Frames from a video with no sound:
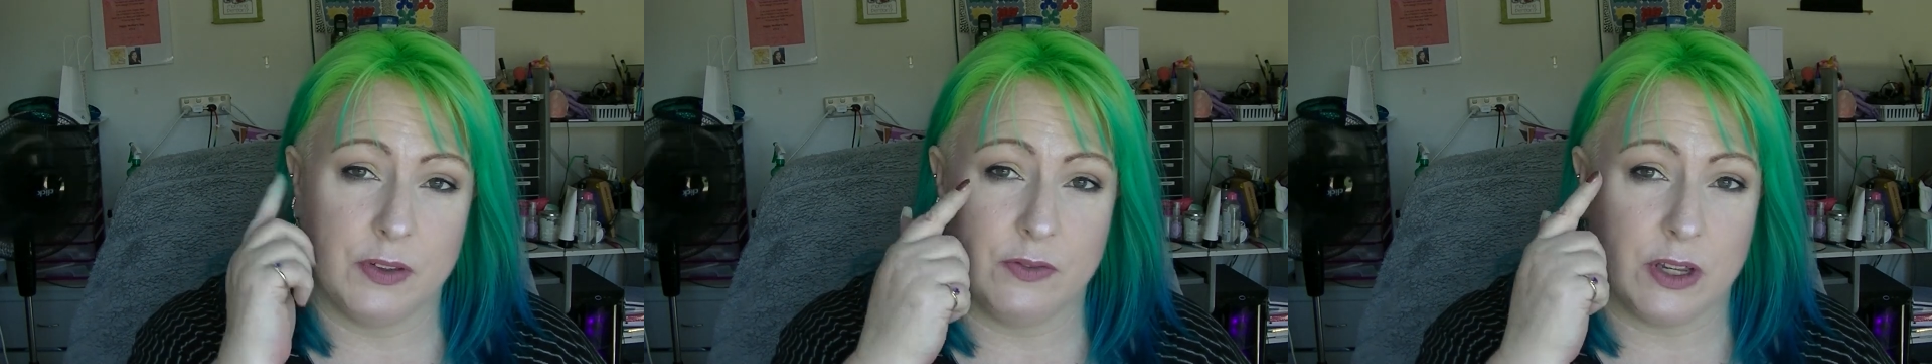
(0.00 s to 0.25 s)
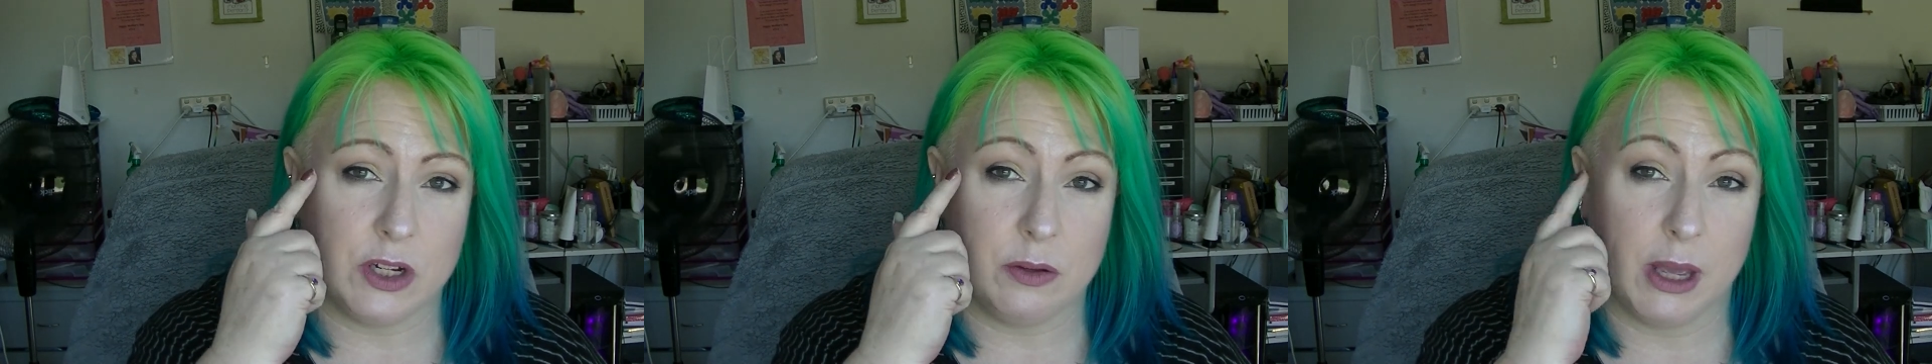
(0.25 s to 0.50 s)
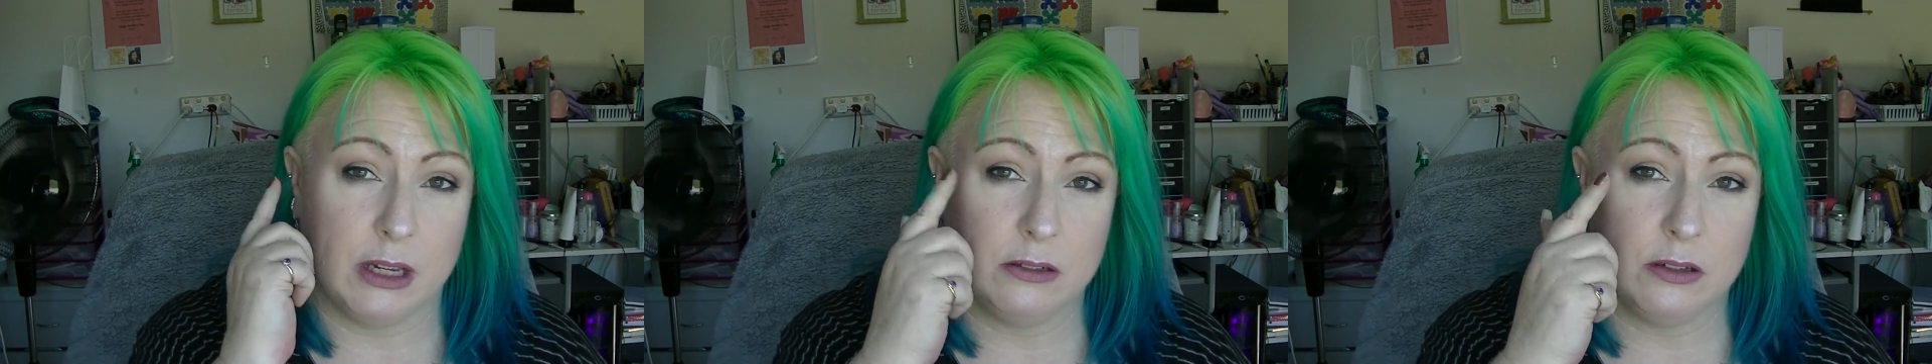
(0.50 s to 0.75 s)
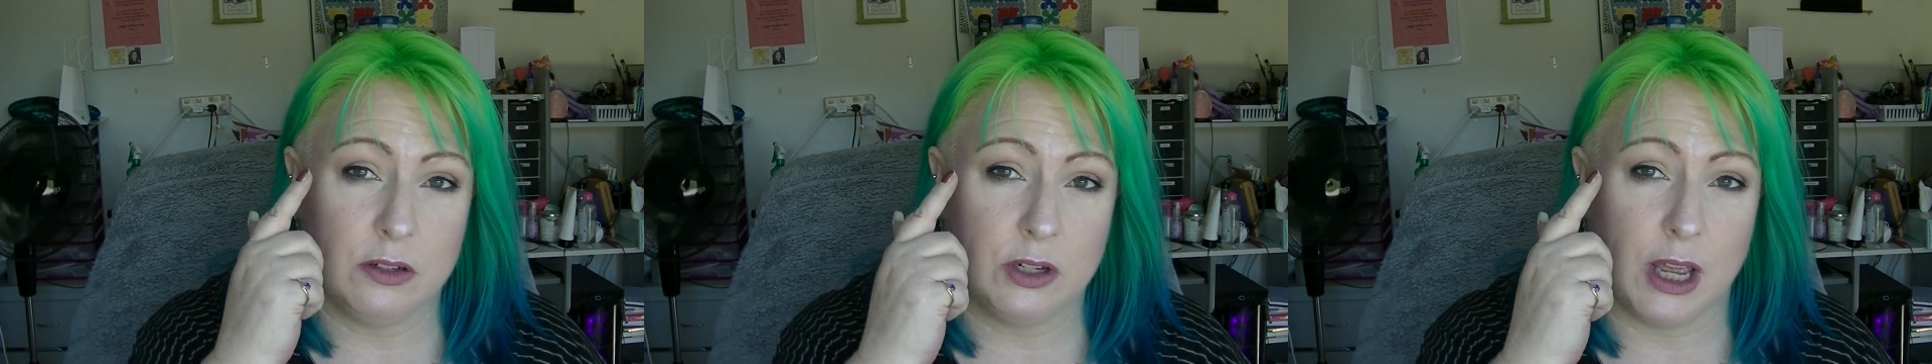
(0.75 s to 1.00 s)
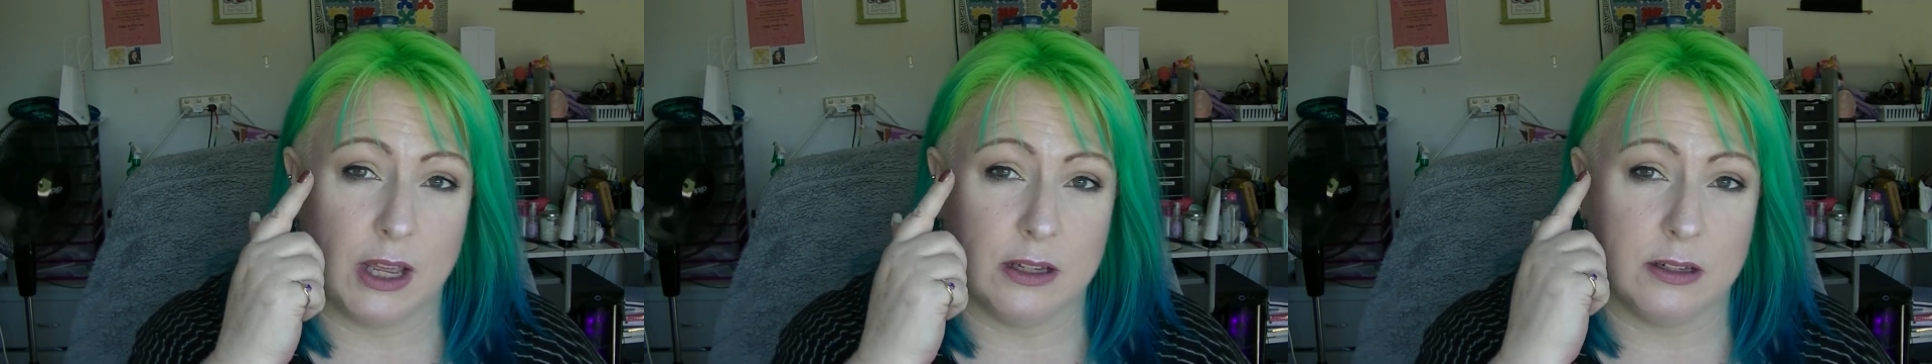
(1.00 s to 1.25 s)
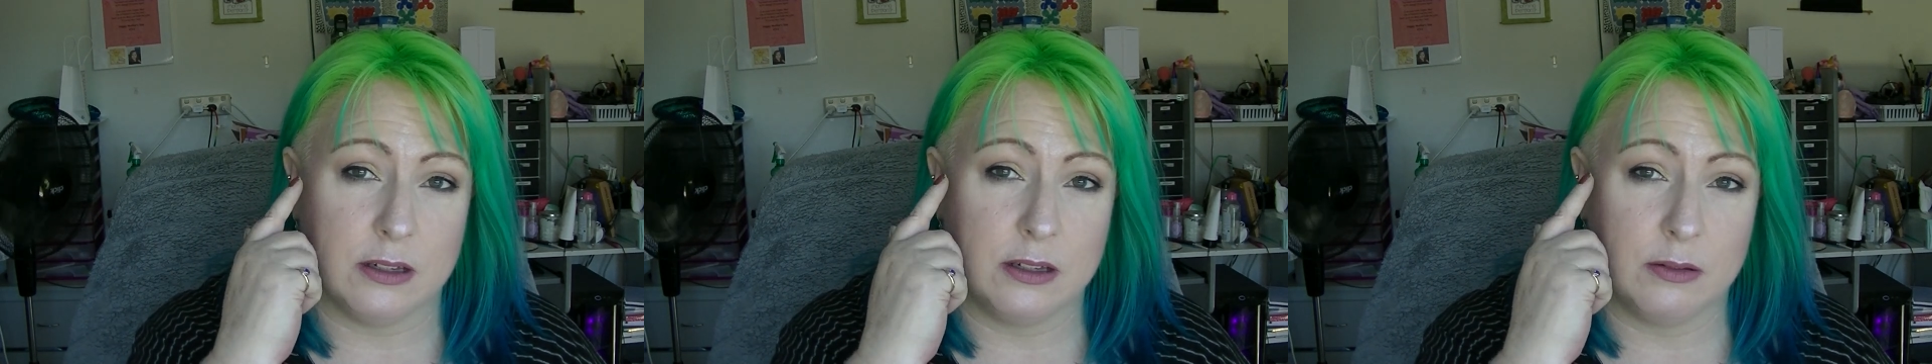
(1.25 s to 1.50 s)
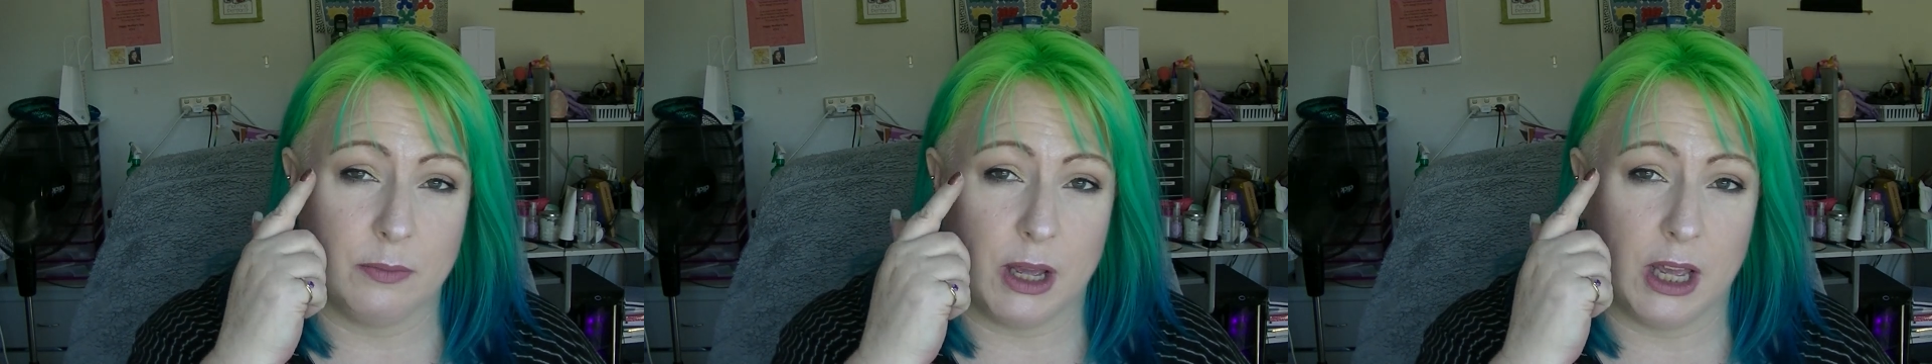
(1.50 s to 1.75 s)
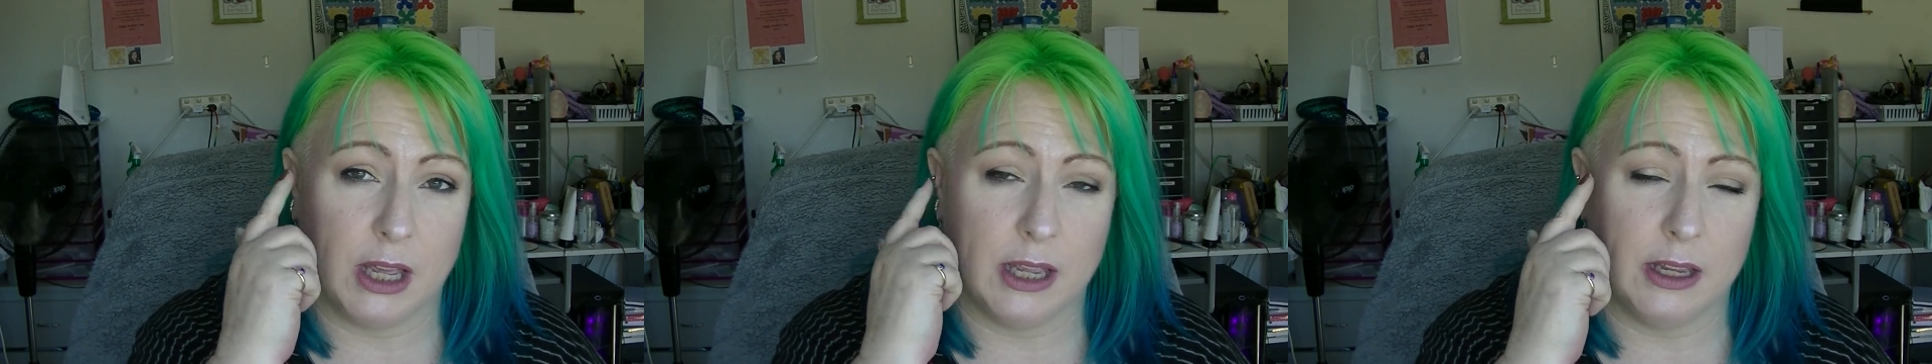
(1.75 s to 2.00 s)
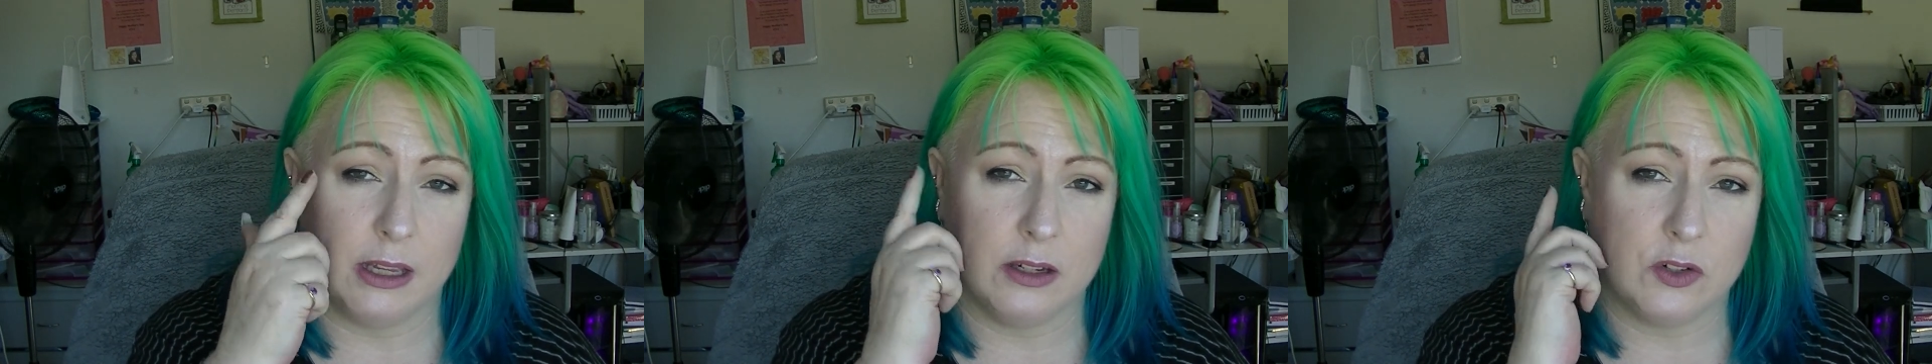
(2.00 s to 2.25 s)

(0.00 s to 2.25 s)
Fiji Matte as my